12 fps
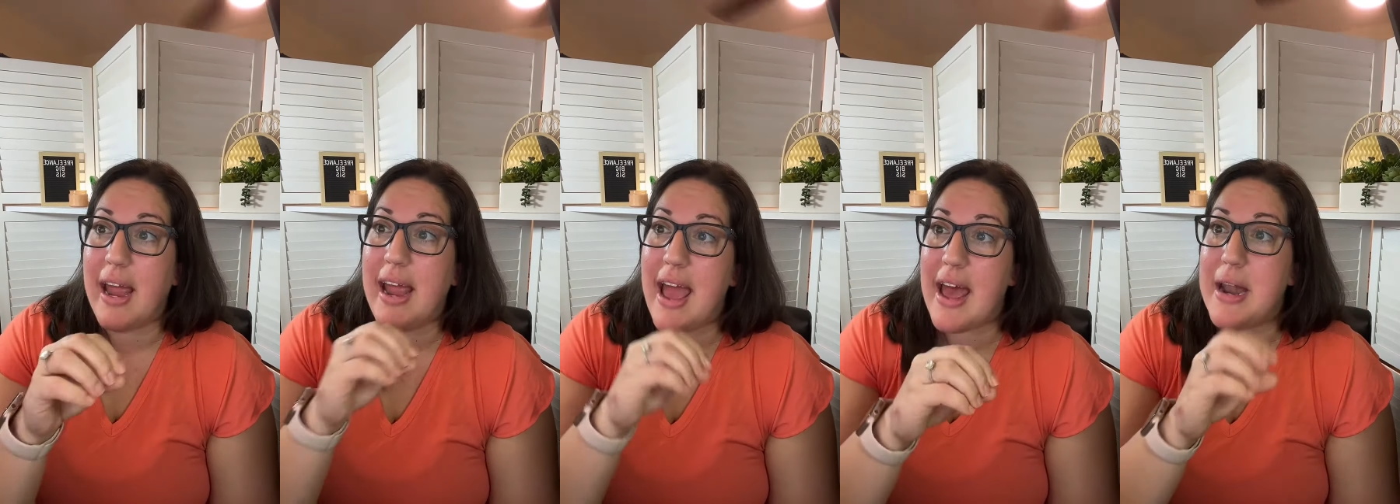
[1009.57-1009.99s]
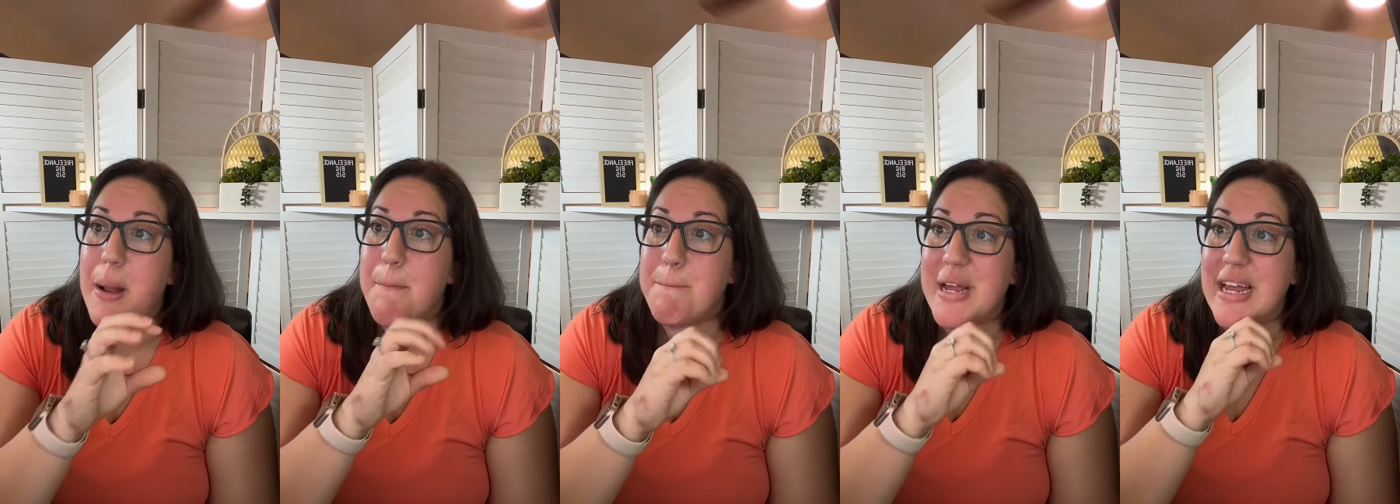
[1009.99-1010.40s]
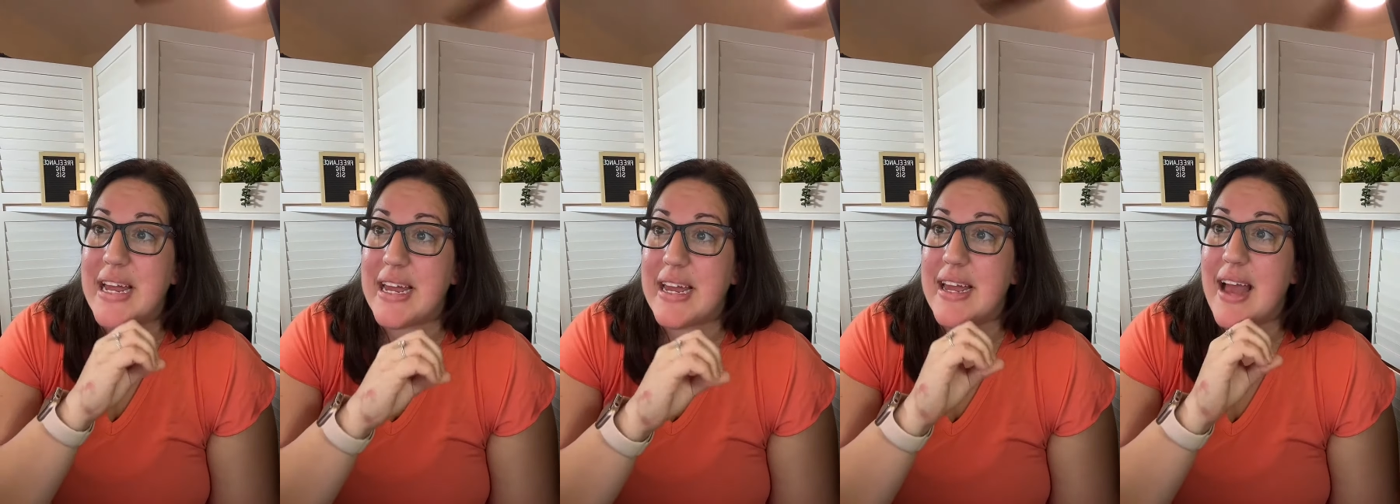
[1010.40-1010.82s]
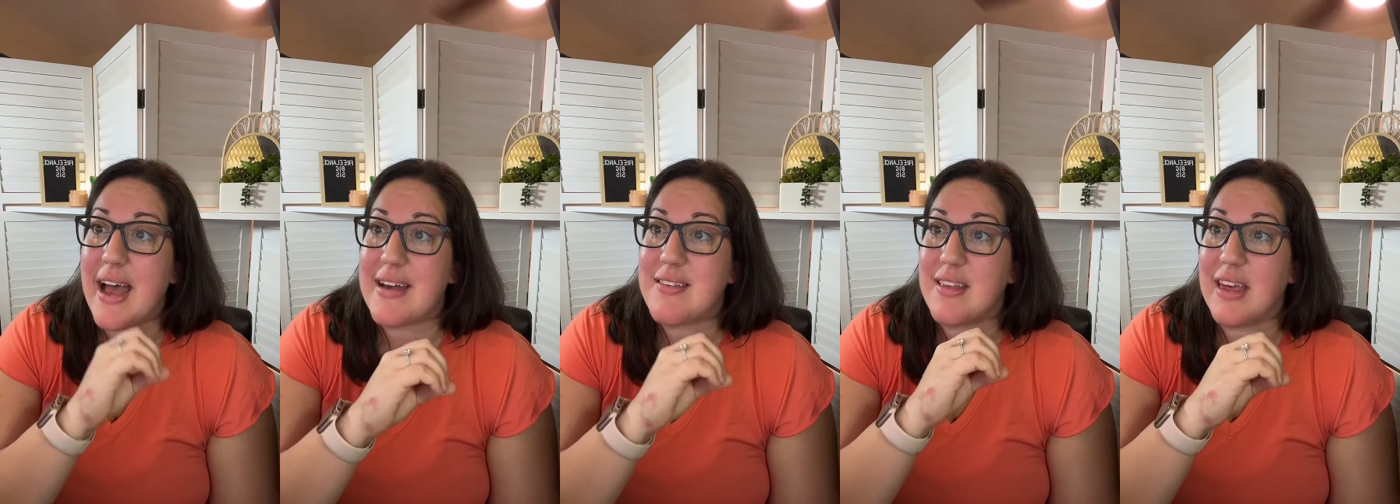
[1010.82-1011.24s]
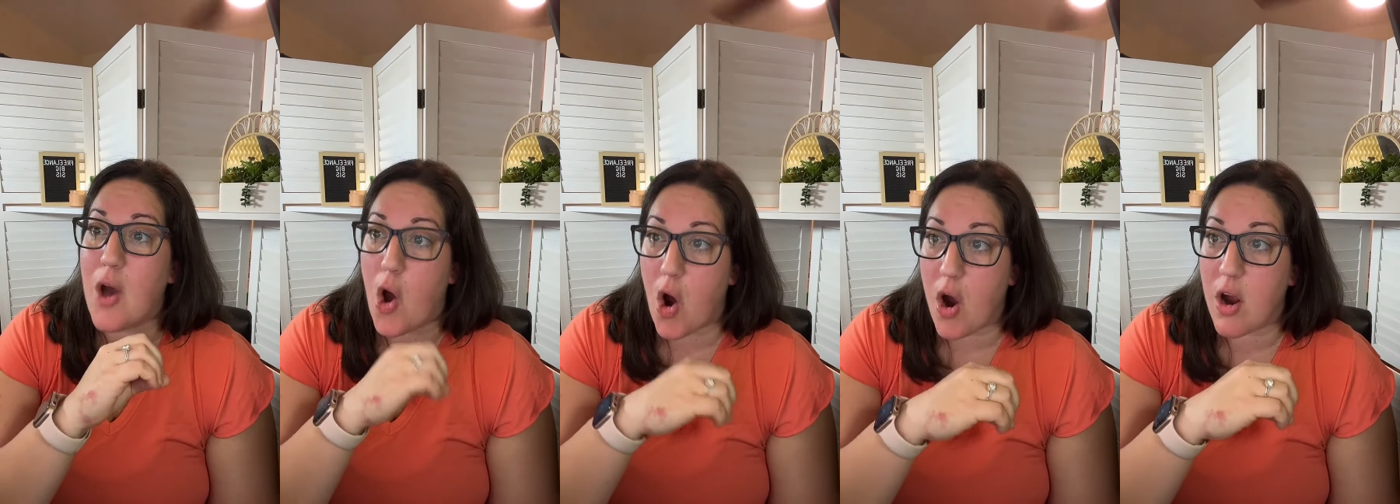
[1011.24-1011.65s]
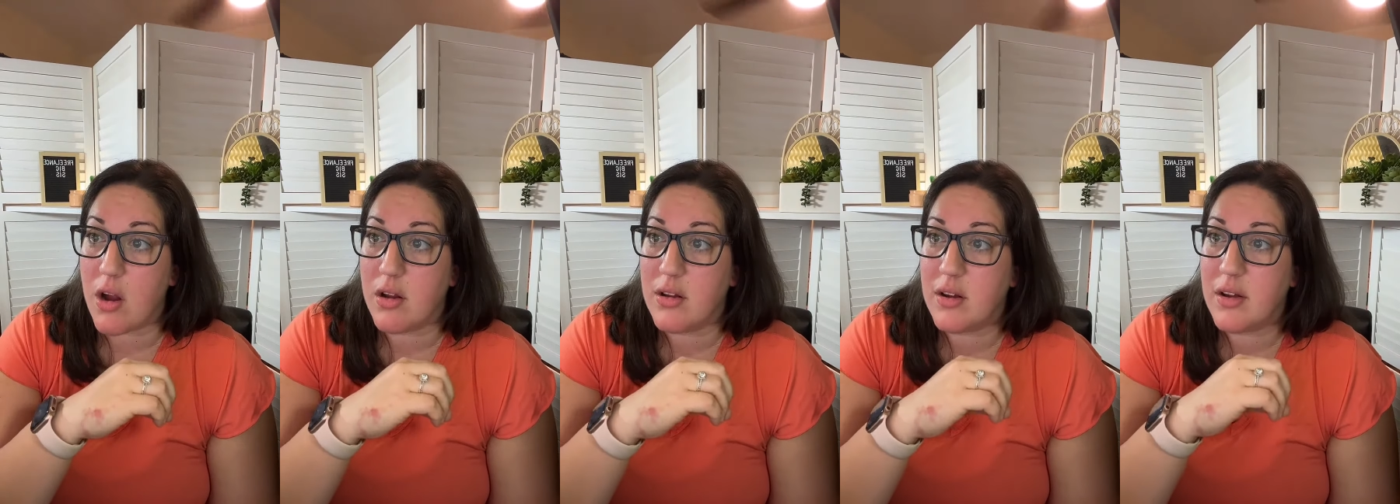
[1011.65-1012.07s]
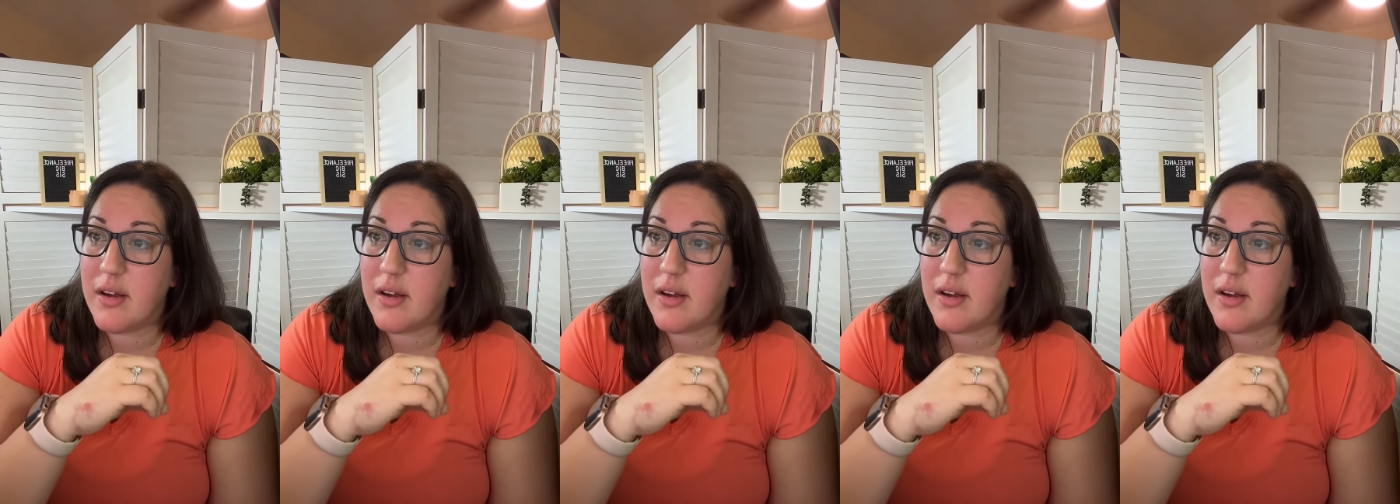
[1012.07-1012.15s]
A N B E S E R,